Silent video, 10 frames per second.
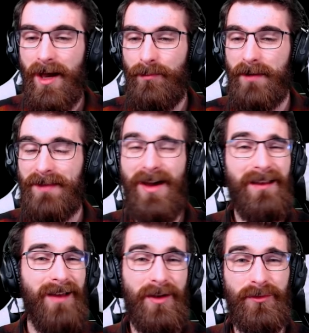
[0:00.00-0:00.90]
But they've got a
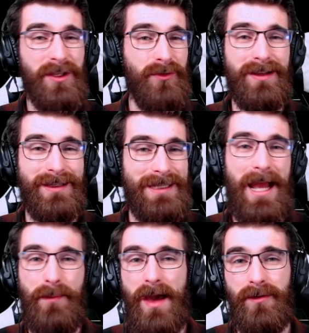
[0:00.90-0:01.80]
lot of really great
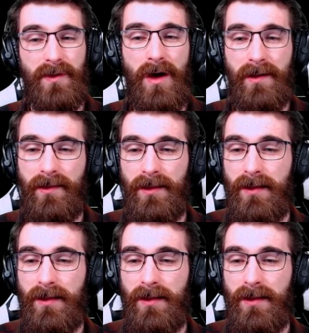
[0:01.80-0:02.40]
attack patterns, honestly.